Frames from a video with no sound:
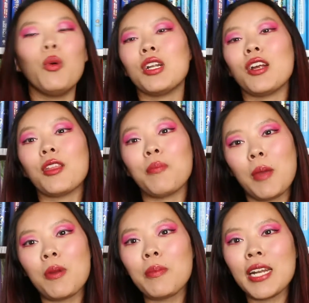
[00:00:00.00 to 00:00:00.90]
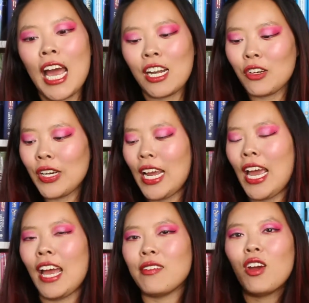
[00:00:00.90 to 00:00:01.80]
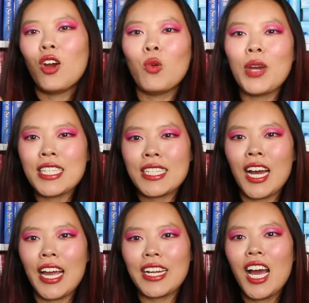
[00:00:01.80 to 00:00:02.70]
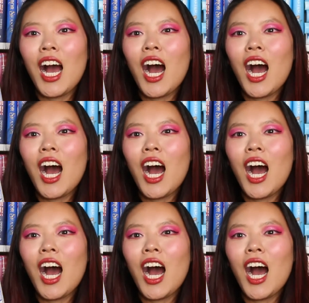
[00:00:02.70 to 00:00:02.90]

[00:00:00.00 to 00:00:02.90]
which are The Paper Menagerie and Waste Tide.